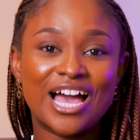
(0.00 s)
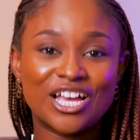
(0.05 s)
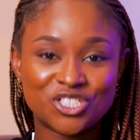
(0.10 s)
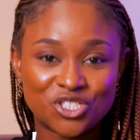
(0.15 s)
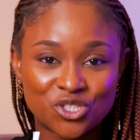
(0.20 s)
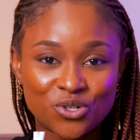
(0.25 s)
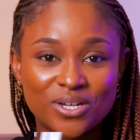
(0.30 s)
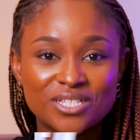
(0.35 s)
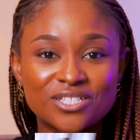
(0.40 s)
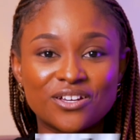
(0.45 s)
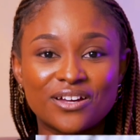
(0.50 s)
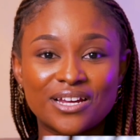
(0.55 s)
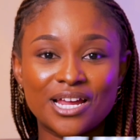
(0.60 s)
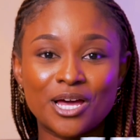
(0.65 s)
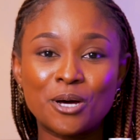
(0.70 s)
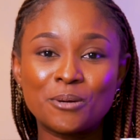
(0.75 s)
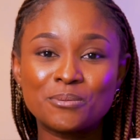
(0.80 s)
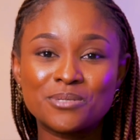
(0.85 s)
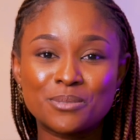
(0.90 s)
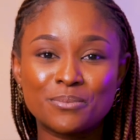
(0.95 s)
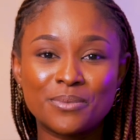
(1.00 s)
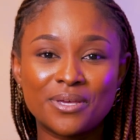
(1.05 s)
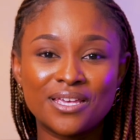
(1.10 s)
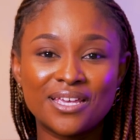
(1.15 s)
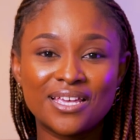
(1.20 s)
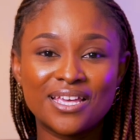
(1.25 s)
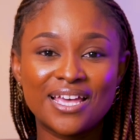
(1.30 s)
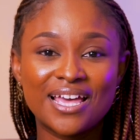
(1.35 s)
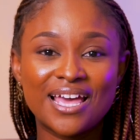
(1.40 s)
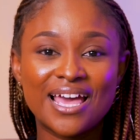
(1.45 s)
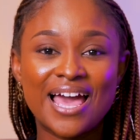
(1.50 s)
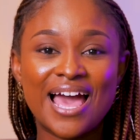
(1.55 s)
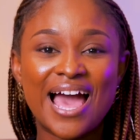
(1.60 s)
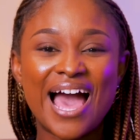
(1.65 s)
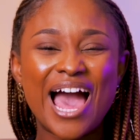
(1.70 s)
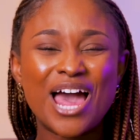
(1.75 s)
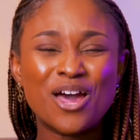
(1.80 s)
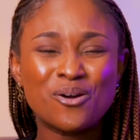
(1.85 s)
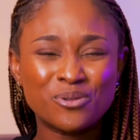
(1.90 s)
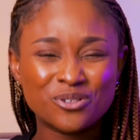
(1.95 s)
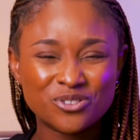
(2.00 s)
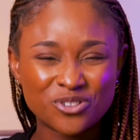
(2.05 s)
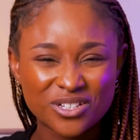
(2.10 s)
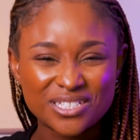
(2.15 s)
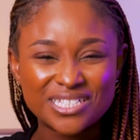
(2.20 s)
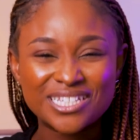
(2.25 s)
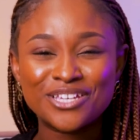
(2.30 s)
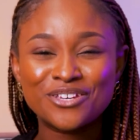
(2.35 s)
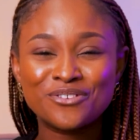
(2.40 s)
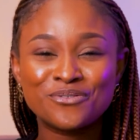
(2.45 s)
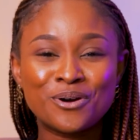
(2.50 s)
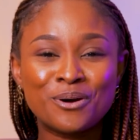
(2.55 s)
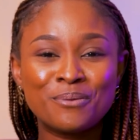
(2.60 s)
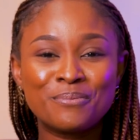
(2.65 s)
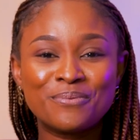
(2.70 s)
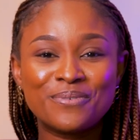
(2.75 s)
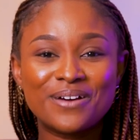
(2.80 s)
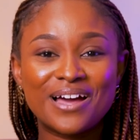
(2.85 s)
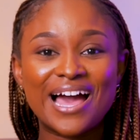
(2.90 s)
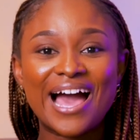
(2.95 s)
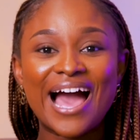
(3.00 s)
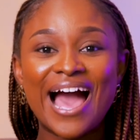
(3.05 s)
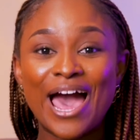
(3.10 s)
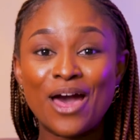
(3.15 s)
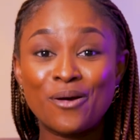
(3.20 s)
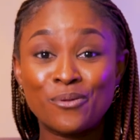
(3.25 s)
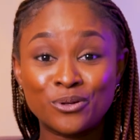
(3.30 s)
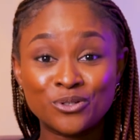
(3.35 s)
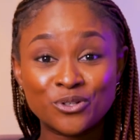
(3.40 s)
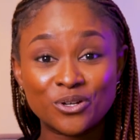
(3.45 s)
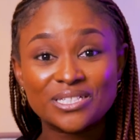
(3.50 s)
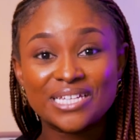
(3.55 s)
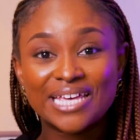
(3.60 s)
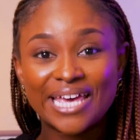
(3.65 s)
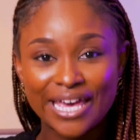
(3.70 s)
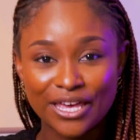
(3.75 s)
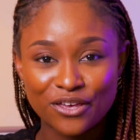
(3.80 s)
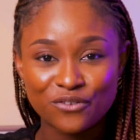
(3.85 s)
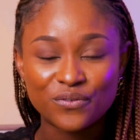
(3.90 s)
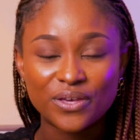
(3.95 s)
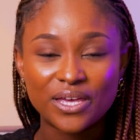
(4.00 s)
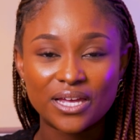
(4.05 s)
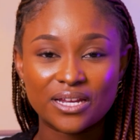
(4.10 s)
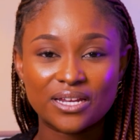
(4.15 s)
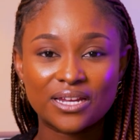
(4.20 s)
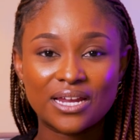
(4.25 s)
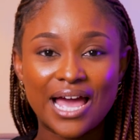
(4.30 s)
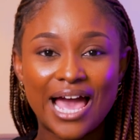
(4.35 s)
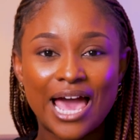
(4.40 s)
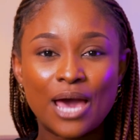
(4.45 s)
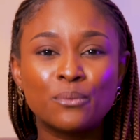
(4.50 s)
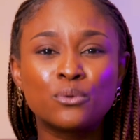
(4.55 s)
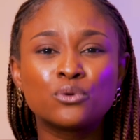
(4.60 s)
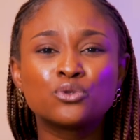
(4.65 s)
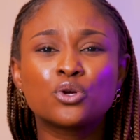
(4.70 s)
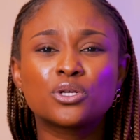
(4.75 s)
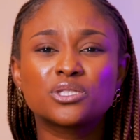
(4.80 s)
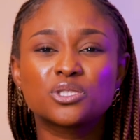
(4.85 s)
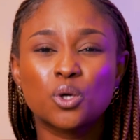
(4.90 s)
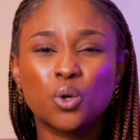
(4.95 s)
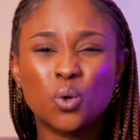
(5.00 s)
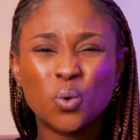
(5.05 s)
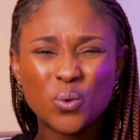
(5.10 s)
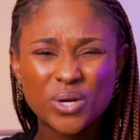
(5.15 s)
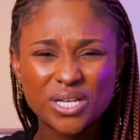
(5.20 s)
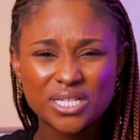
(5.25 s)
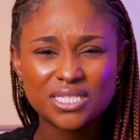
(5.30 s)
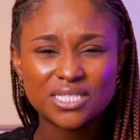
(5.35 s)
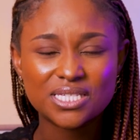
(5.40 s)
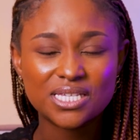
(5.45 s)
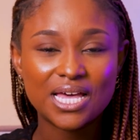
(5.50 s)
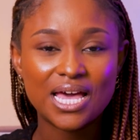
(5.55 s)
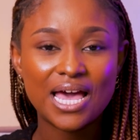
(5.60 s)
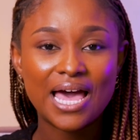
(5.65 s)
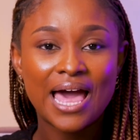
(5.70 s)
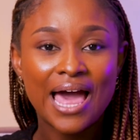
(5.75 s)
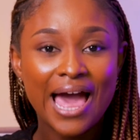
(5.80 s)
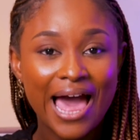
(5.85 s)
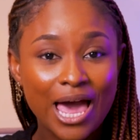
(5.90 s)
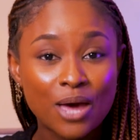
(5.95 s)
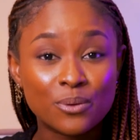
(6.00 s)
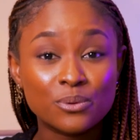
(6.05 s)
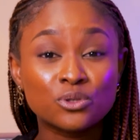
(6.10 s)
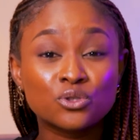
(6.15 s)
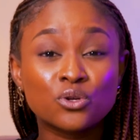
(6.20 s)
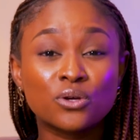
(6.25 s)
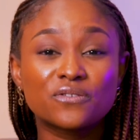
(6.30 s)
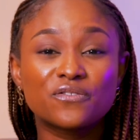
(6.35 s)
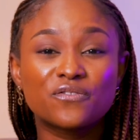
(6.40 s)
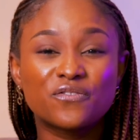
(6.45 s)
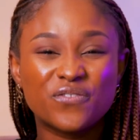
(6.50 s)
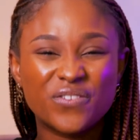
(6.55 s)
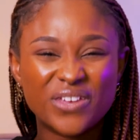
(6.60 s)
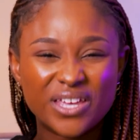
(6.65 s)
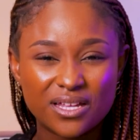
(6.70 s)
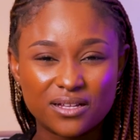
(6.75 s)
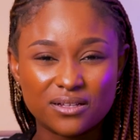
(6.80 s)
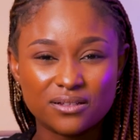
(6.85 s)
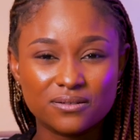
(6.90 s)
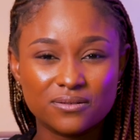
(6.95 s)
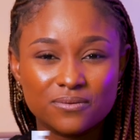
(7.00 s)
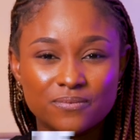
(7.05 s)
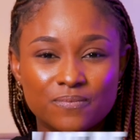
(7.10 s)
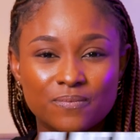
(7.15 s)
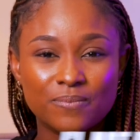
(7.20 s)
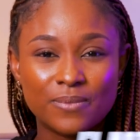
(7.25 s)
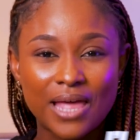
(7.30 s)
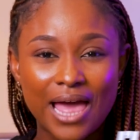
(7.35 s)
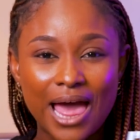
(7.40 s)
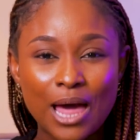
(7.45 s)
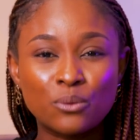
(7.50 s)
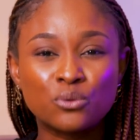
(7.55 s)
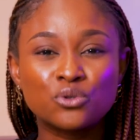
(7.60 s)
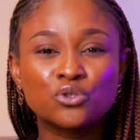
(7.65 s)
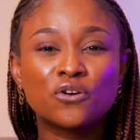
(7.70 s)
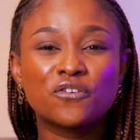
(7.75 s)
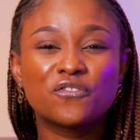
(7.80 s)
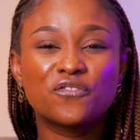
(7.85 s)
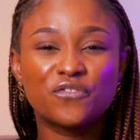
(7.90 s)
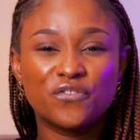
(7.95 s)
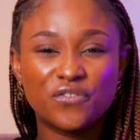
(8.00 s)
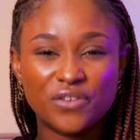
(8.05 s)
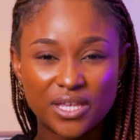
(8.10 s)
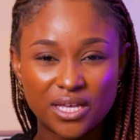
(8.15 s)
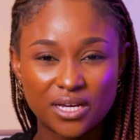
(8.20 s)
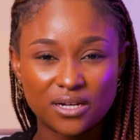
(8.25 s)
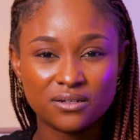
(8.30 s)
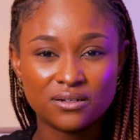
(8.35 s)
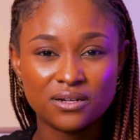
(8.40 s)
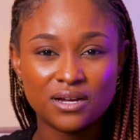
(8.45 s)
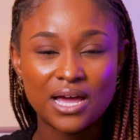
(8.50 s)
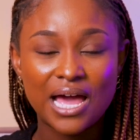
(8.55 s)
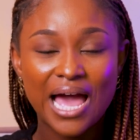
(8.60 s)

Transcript: As sure as God helps me, I will not give up. I will not cave in. I will not quit. I will not fail. I will not fear.